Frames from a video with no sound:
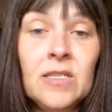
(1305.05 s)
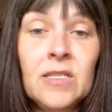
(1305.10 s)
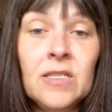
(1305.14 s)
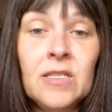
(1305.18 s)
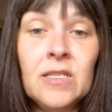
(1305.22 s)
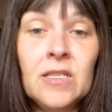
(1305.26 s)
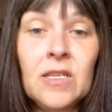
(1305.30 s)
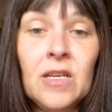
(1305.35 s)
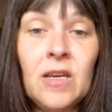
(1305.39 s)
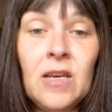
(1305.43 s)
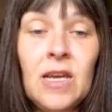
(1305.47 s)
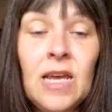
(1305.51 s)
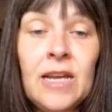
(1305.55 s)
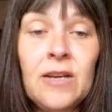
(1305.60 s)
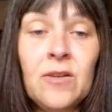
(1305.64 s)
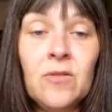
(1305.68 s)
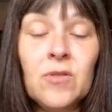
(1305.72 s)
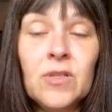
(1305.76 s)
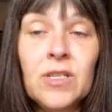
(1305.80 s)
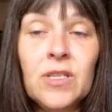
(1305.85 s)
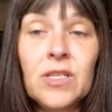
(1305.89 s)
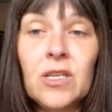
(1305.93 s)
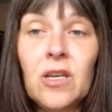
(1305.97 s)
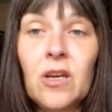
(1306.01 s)
So, and
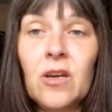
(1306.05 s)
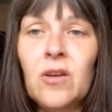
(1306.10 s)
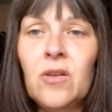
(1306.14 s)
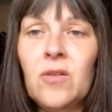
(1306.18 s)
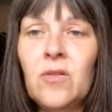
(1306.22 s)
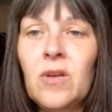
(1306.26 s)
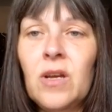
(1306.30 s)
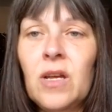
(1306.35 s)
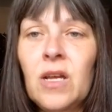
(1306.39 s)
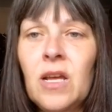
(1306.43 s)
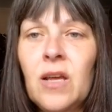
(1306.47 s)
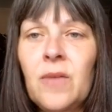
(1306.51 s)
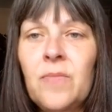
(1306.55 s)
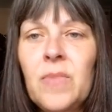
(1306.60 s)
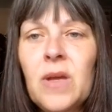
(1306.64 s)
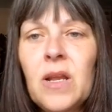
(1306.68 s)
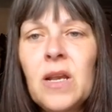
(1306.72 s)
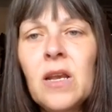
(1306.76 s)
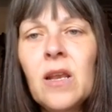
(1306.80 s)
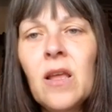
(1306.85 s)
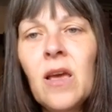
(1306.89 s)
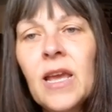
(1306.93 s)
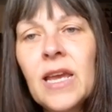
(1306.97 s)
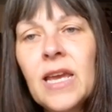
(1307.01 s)
also,
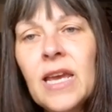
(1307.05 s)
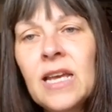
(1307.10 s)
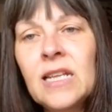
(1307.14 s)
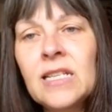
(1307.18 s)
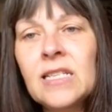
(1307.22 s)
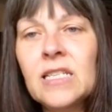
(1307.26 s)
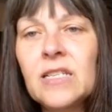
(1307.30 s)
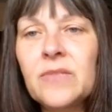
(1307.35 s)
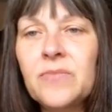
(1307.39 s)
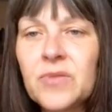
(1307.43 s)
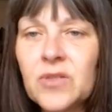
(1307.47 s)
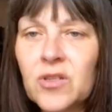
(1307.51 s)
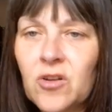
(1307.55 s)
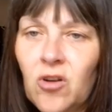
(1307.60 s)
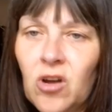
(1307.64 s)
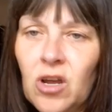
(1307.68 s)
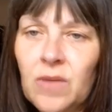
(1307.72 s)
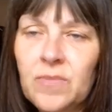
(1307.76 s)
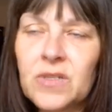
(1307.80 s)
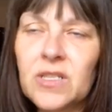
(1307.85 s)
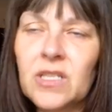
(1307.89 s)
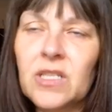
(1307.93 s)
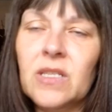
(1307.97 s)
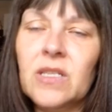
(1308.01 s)
like and
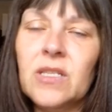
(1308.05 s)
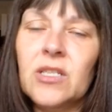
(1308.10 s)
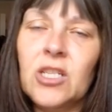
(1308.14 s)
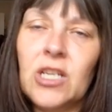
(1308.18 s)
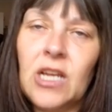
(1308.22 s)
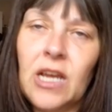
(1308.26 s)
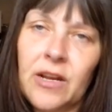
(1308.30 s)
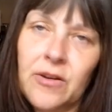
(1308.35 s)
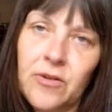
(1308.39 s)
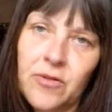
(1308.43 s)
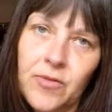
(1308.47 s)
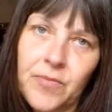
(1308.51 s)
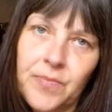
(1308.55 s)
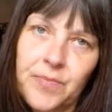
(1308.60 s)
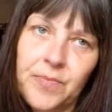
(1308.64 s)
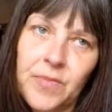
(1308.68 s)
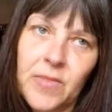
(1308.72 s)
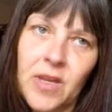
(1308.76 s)
subscribe to the channel.